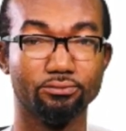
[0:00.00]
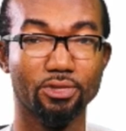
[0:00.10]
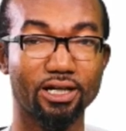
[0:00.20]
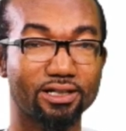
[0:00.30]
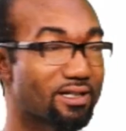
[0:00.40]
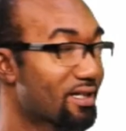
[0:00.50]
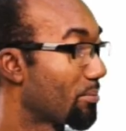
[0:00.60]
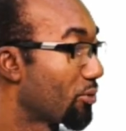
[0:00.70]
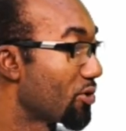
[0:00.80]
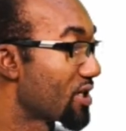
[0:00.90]
And this is a
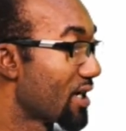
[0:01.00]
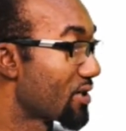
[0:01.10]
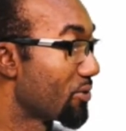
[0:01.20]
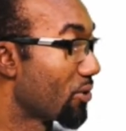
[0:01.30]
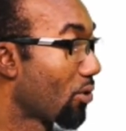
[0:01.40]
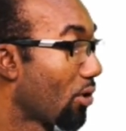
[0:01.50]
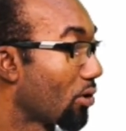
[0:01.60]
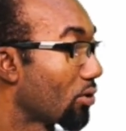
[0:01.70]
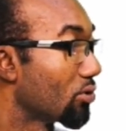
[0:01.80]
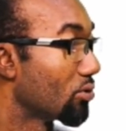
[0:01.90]
process we
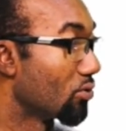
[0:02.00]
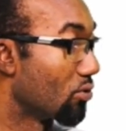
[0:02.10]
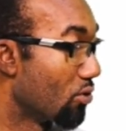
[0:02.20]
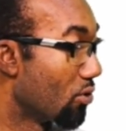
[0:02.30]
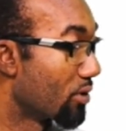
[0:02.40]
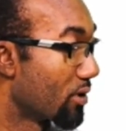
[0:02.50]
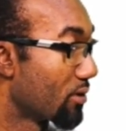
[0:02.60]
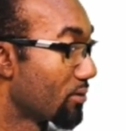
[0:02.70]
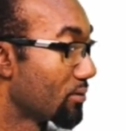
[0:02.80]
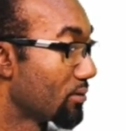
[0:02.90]
call growth.
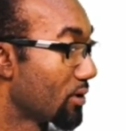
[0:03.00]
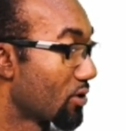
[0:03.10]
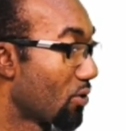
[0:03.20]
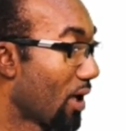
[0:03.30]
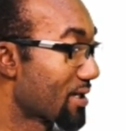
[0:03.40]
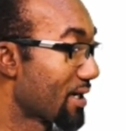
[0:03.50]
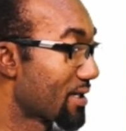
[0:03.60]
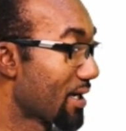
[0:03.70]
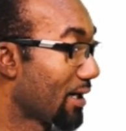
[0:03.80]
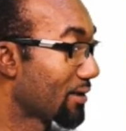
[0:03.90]
So as a
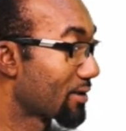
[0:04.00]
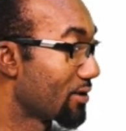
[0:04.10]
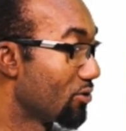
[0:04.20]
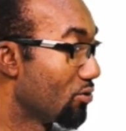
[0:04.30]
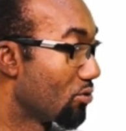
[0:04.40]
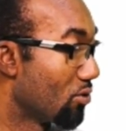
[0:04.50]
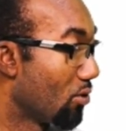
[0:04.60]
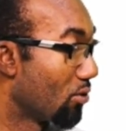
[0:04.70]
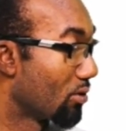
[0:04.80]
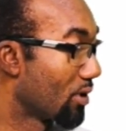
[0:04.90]
child, you
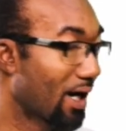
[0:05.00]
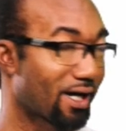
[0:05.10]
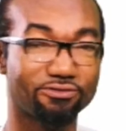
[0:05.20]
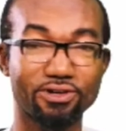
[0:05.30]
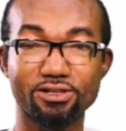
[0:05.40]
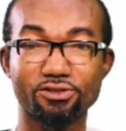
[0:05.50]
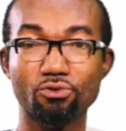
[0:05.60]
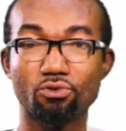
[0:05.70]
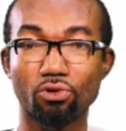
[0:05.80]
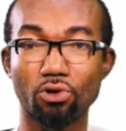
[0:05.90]
grow. At first
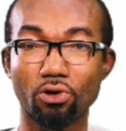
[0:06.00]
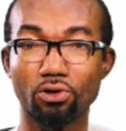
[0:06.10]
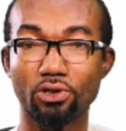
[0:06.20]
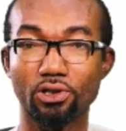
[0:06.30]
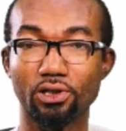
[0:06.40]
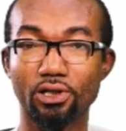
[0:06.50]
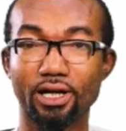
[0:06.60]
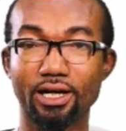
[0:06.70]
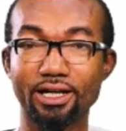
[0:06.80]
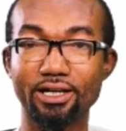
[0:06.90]
you crawl,
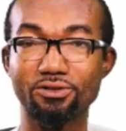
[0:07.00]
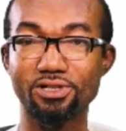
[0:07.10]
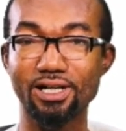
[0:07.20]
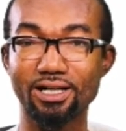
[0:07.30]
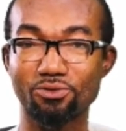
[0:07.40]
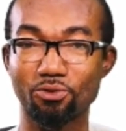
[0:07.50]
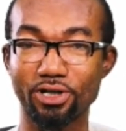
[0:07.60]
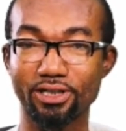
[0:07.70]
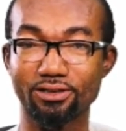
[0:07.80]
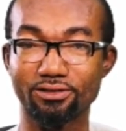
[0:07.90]
and then you start
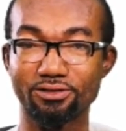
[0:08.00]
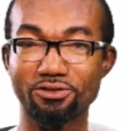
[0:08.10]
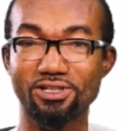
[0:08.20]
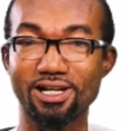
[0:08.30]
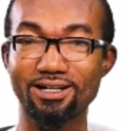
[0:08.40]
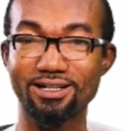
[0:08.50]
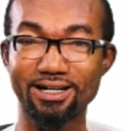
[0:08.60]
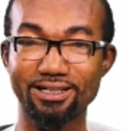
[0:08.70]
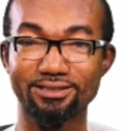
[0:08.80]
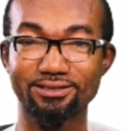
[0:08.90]
walking, you start
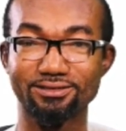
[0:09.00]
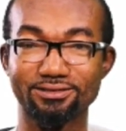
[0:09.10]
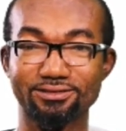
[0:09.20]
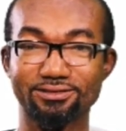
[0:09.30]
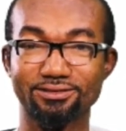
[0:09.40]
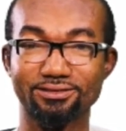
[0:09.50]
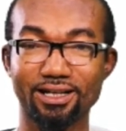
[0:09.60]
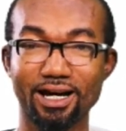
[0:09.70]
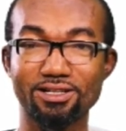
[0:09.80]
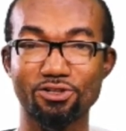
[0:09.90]
running
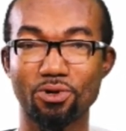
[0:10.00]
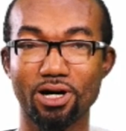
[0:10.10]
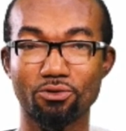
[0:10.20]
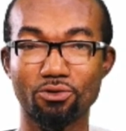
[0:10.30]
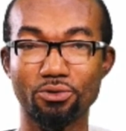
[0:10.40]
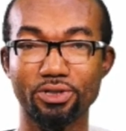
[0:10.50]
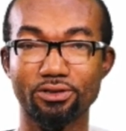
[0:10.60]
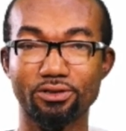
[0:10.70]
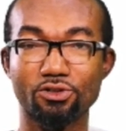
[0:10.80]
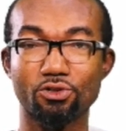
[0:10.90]
as you are growing.
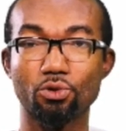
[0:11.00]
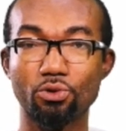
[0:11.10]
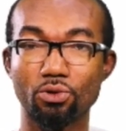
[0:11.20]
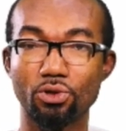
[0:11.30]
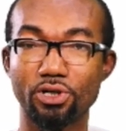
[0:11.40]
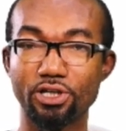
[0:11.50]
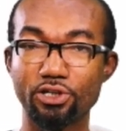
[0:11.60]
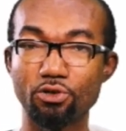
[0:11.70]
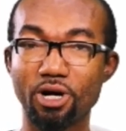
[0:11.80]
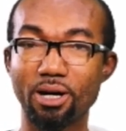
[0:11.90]
So
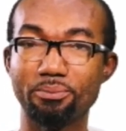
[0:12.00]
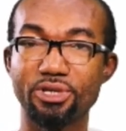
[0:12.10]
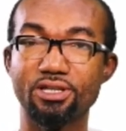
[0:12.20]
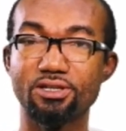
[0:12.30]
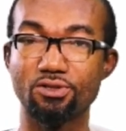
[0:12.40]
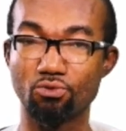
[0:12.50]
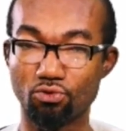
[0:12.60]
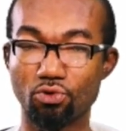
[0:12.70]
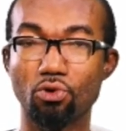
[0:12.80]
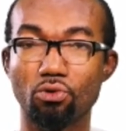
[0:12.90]
human beings
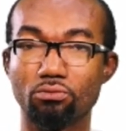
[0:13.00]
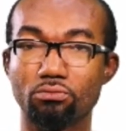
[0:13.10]
grow.